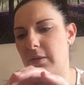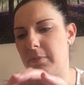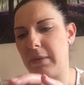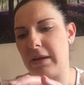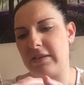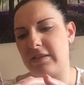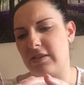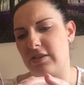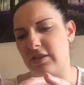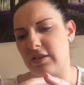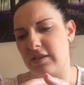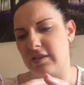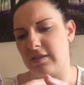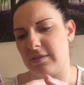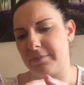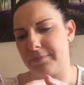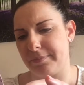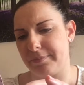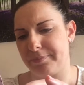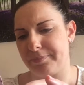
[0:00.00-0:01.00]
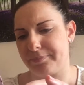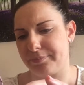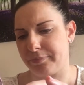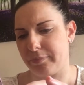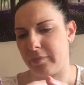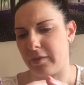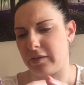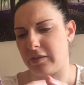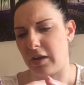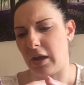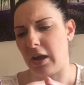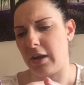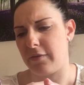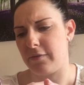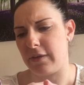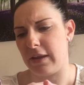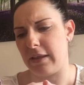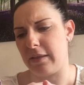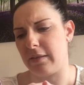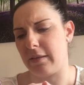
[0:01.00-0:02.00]
messages. So
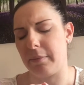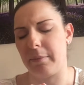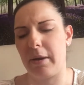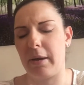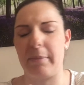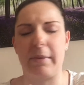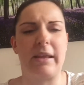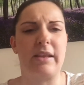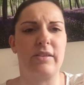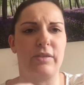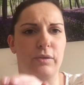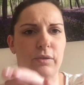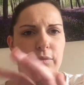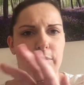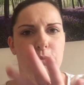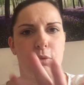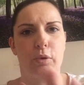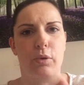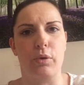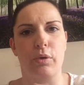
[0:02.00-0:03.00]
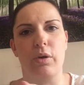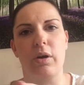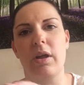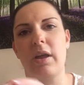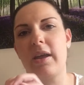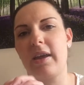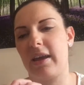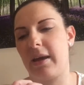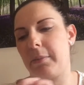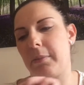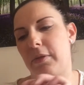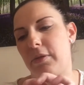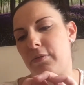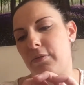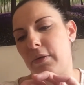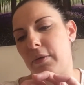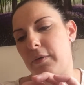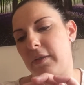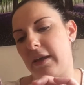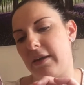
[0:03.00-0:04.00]
hopefully there might be sort of more coming
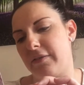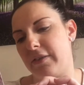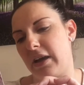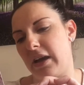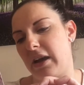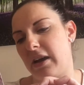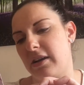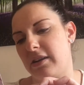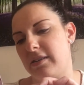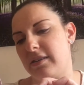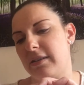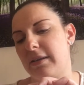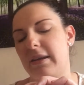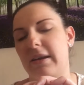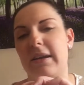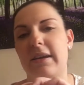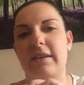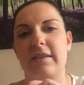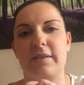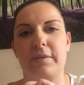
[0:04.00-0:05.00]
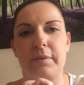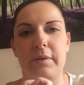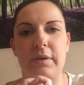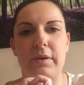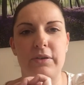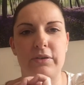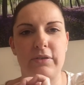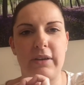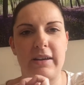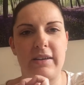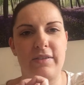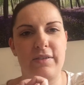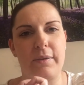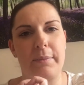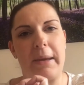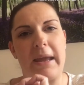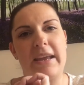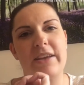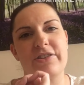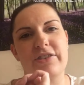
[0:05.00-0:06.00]
through on the other cards. So we've got
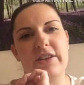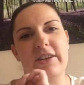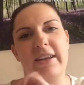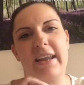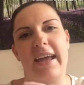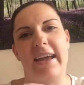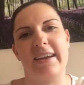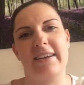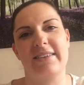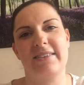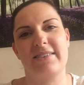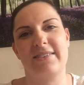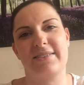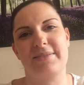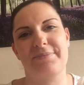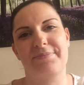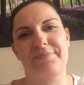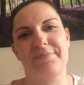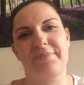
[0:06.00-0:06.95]
transformation next.